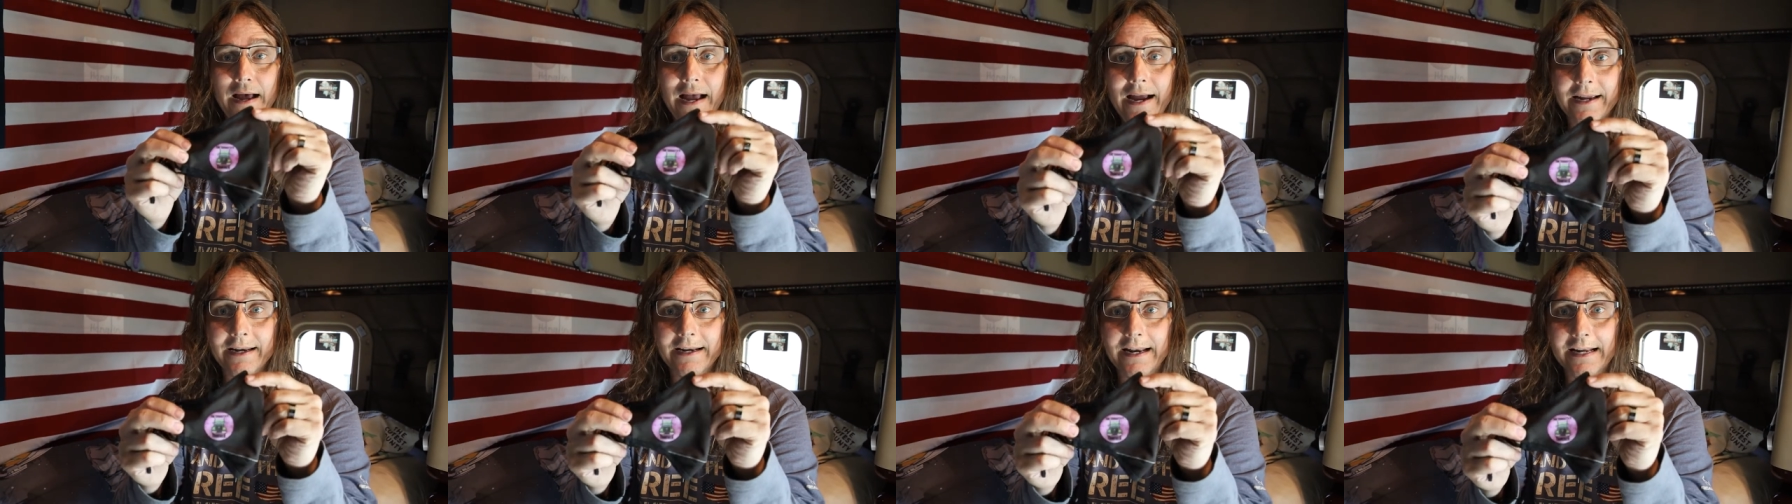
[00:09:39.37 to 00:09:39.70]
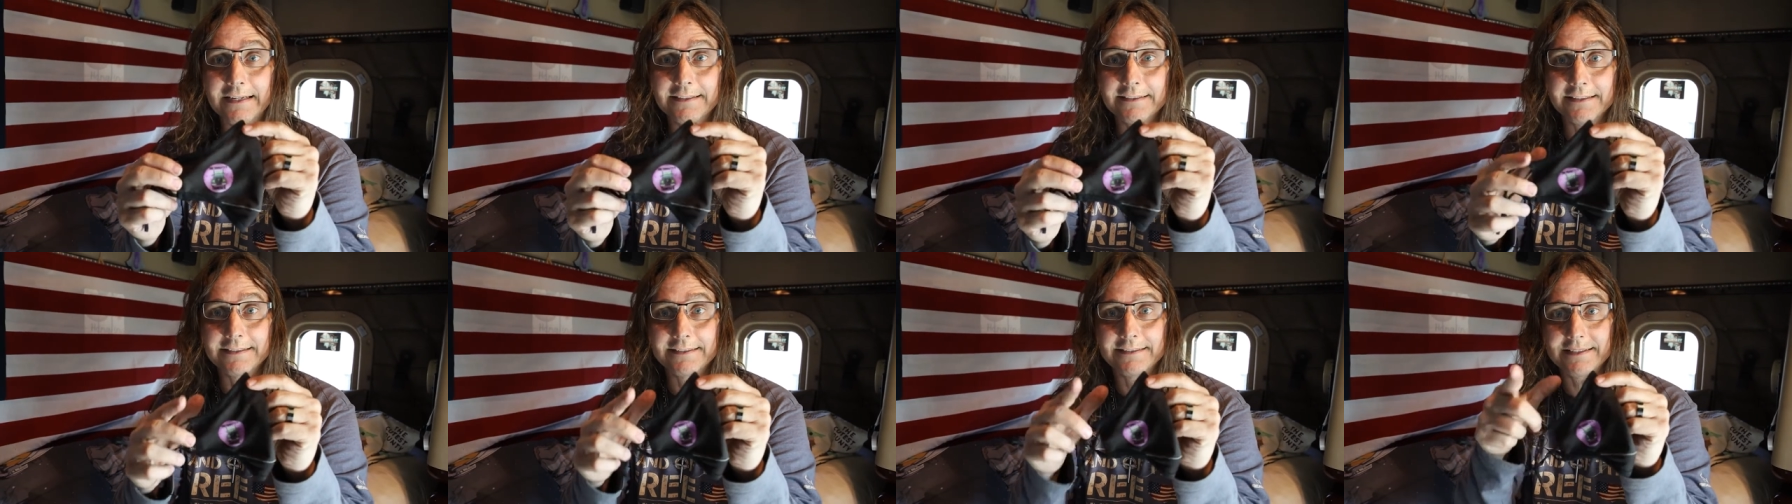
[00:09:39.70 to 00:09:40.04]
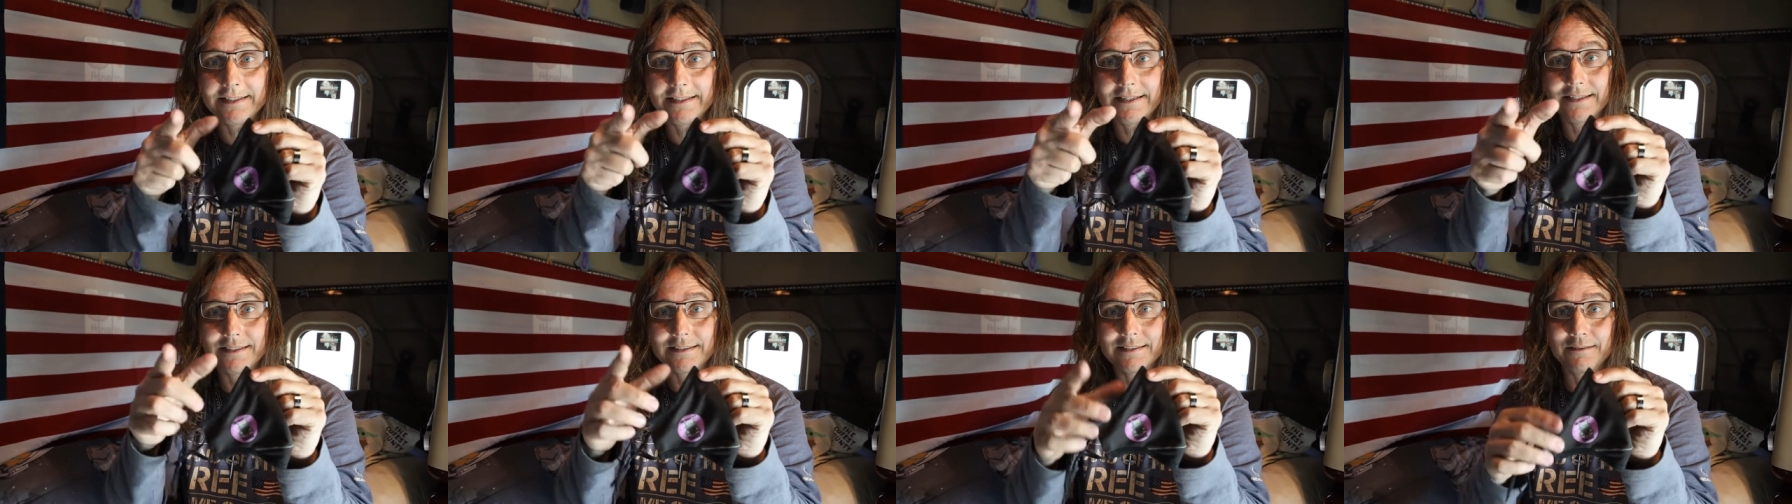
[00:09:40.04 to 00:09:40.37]
I can actually
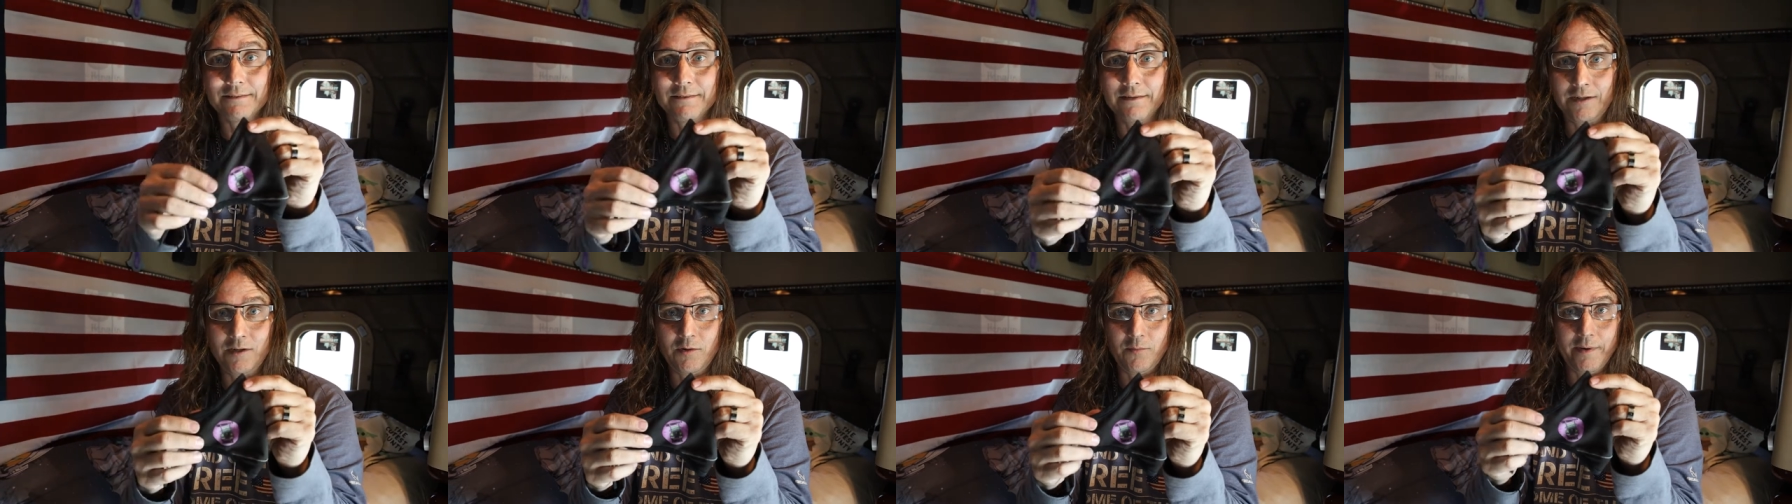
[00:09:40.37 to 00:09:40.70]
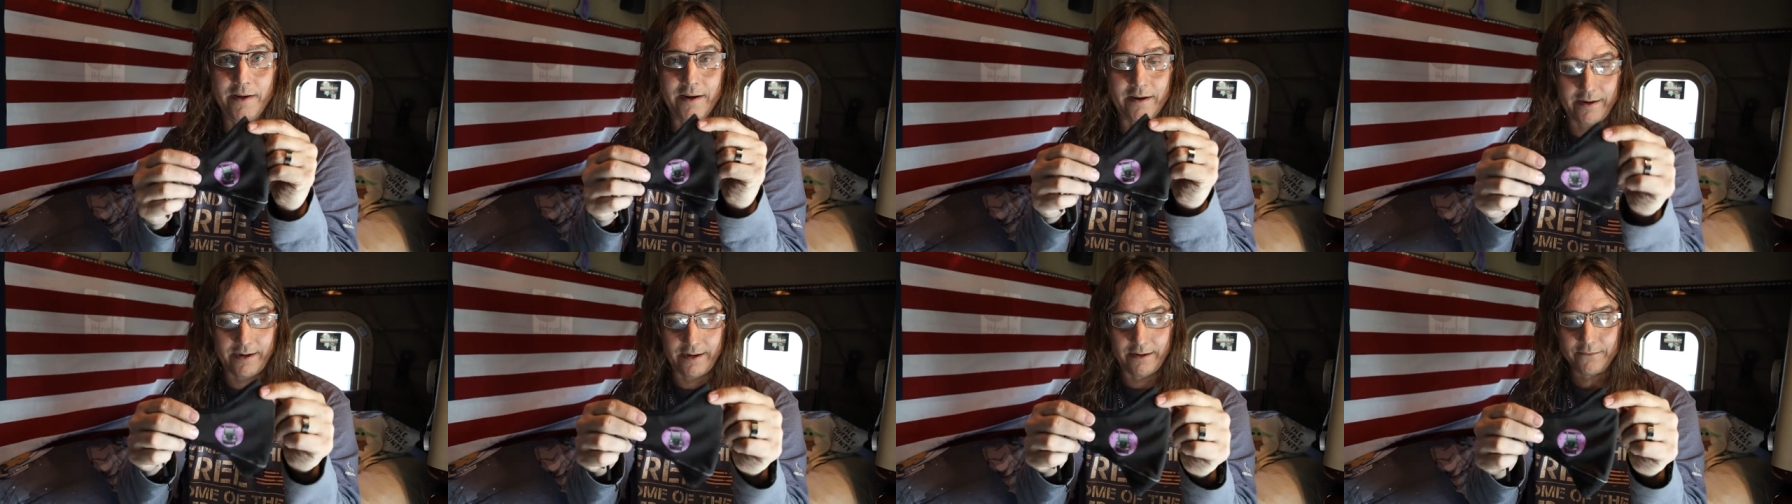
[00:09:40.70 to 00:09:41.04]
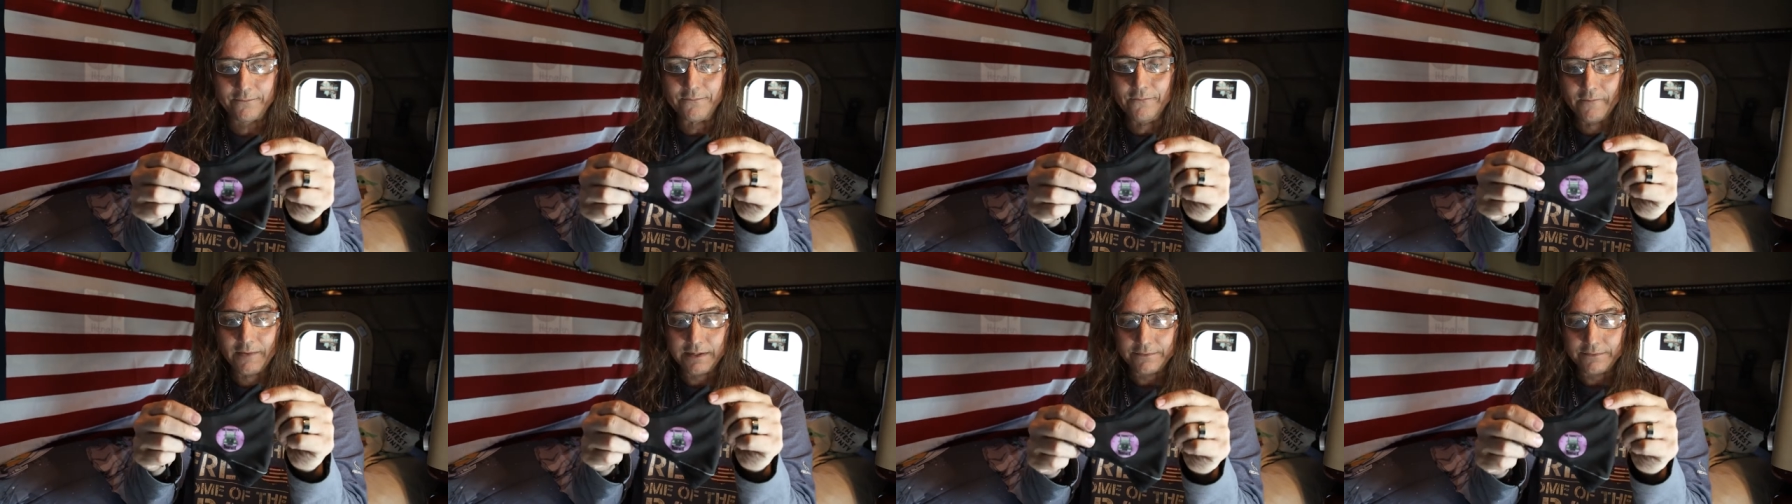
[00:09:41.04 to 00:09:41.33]
see this a little better now.